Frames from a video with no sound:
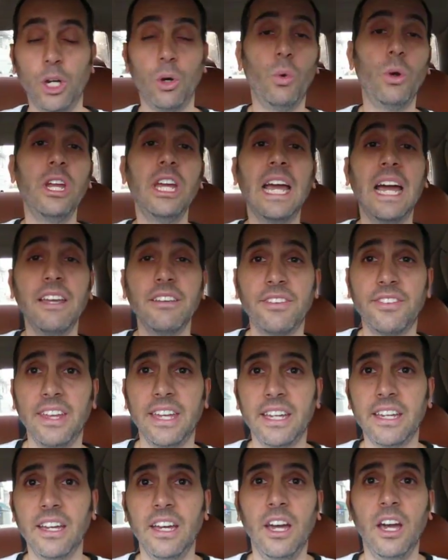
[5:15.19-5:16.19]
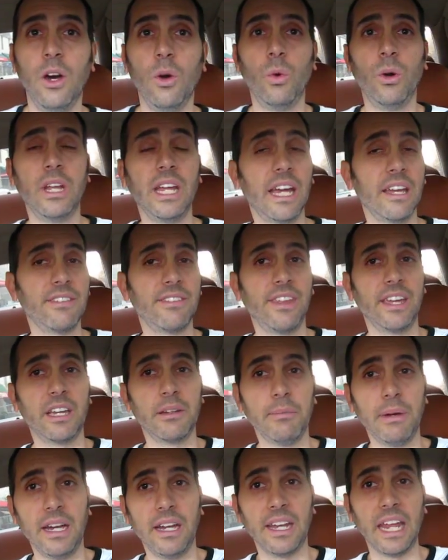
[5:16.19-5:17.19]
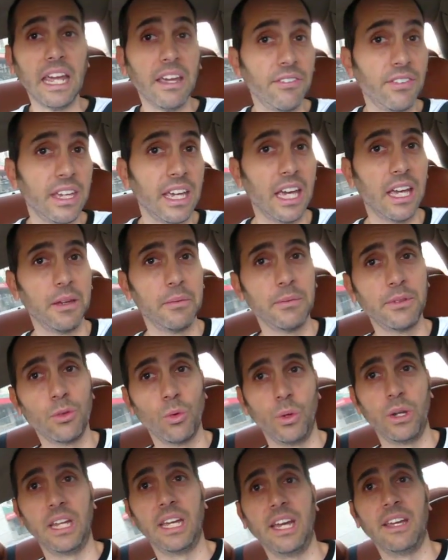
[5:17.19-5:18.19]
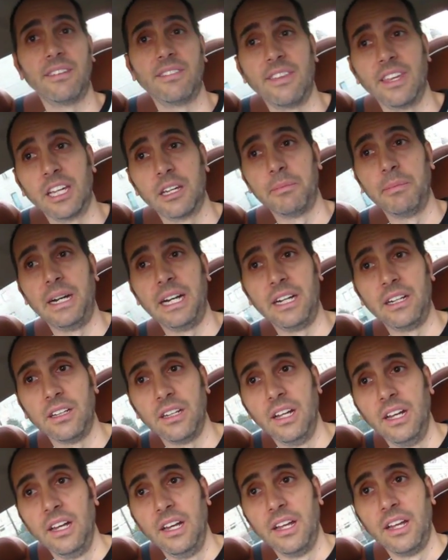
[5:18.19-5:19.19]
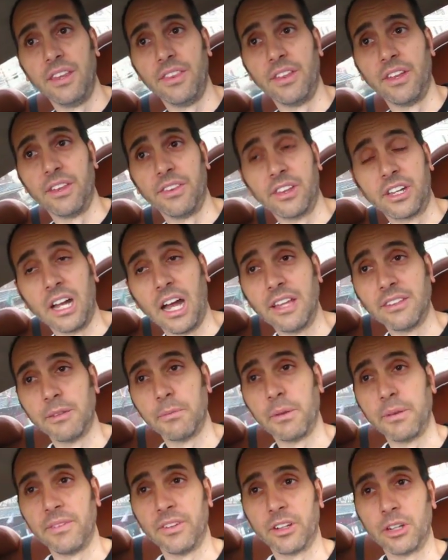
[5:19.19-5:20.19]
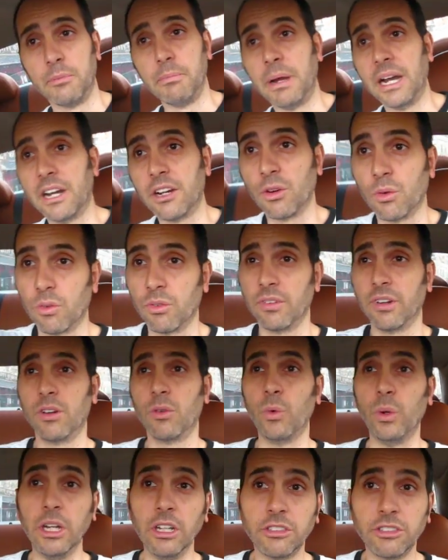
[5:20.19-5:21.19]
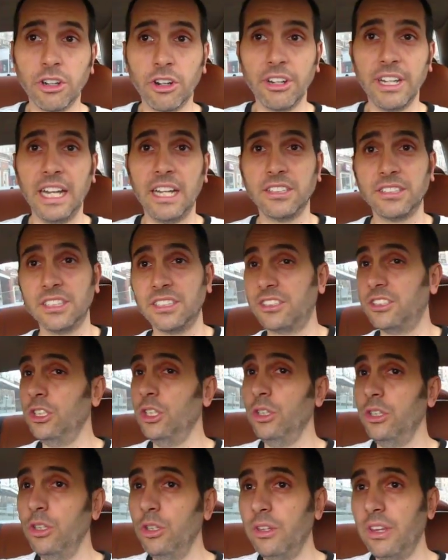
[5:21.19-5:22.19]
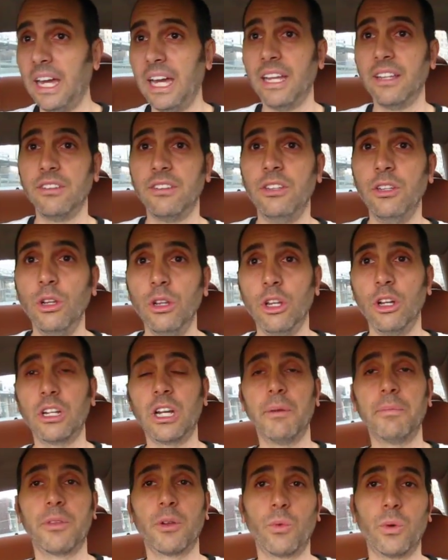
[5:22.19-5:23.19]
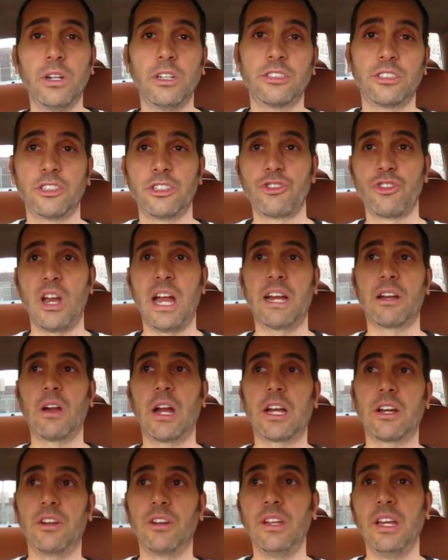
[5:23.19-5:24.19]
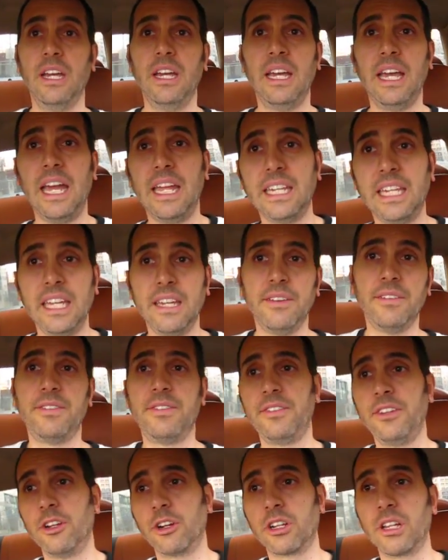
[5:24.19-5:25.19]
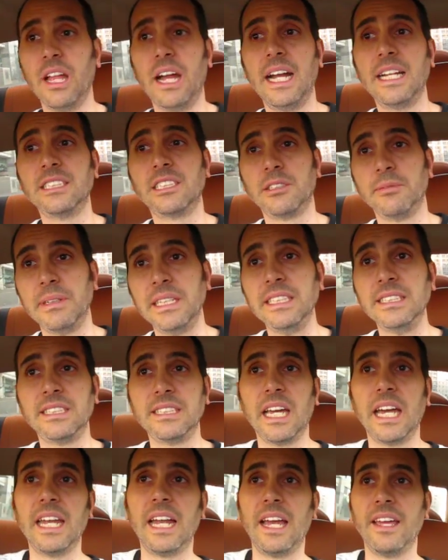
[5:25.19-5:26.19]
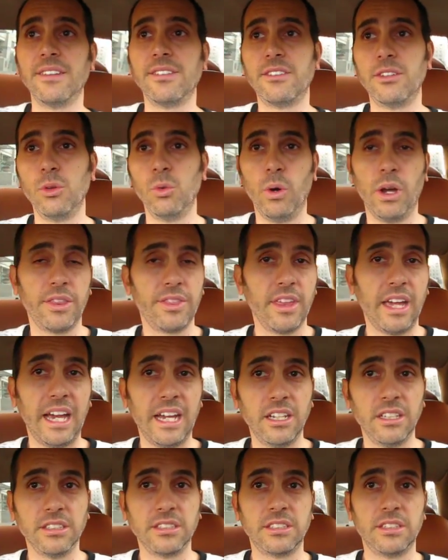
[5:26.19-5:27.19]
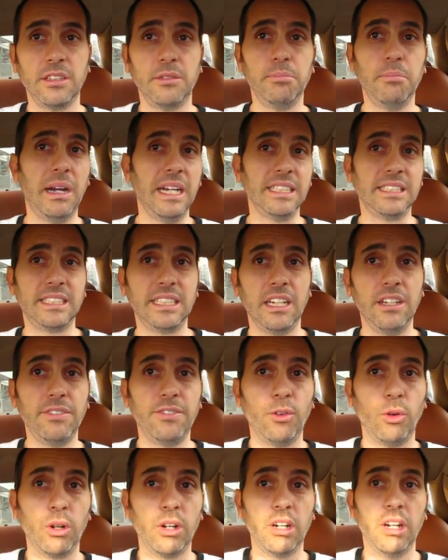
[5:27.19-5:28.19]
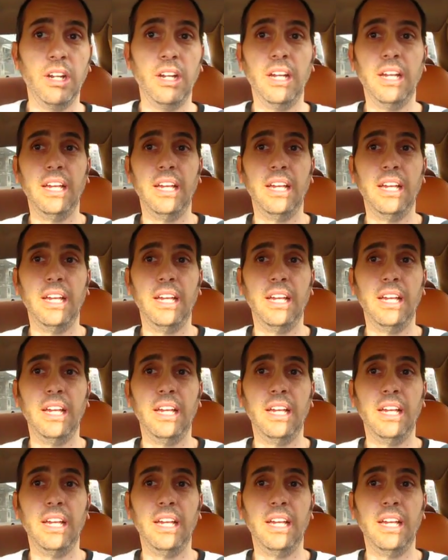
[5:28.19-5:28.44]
So what do you guys think? What do you guys think about AVMs? What do you guys think about the concept of a comparative realtor analysis? Do you do that? Do you look up the realtor's track record and give your clients some insight as to what the house might sell for?